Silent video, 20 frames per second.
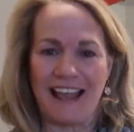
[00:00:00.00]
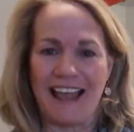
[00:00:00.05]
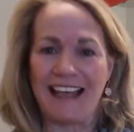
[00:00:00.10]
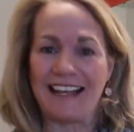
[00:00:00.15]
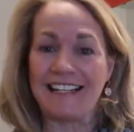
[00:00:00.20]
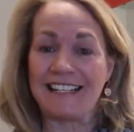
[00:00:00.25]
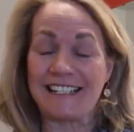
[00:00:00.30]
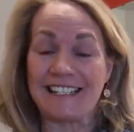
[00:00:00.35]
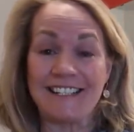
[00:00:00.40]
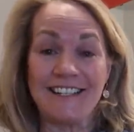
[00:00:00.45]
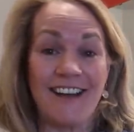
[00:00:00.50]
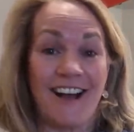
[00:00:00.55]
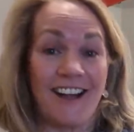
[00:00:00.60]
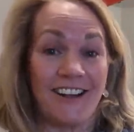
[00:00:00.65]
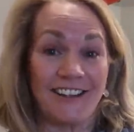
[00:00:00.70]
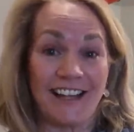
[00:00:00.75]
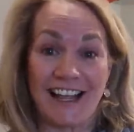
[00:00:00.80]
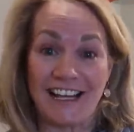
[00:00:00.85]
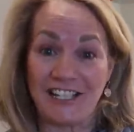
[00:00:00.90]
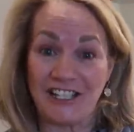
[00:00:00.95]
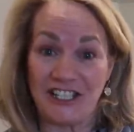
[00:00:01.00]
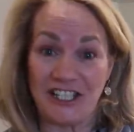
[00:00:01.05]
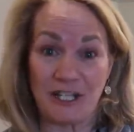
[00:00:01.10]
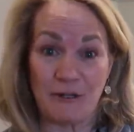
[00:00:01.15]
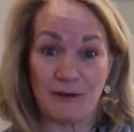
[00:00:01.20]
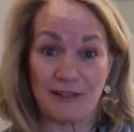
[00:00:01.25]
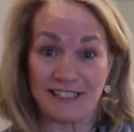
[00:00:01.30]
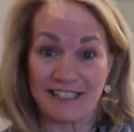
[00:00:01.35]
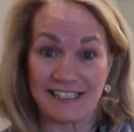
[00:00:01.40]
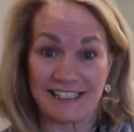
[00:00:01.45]
And it's not like
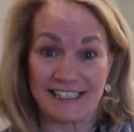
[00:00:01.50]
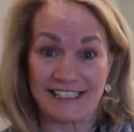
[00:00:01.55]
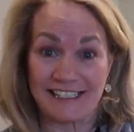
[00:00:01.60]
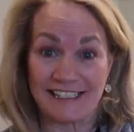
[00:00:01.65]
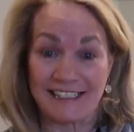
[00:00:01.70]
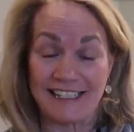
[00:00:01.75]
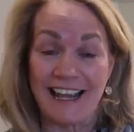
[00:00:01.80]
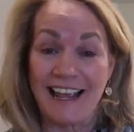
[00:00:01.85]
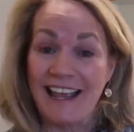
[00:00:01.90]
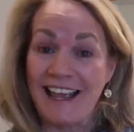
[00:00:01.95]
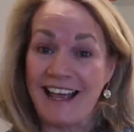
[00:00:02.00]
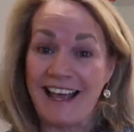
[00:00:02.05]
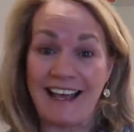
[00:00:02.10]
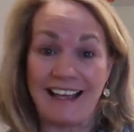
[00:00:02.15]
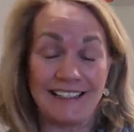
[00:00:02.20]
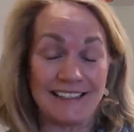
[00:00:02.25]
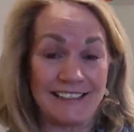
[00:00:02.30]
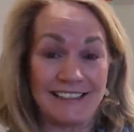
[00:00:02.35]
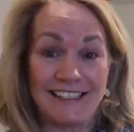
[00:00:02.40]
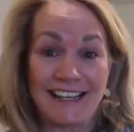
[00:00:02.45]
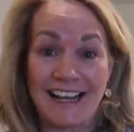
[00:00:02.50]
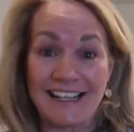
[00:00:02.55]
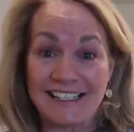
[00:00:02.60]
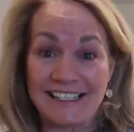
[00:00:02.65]
she was a, a,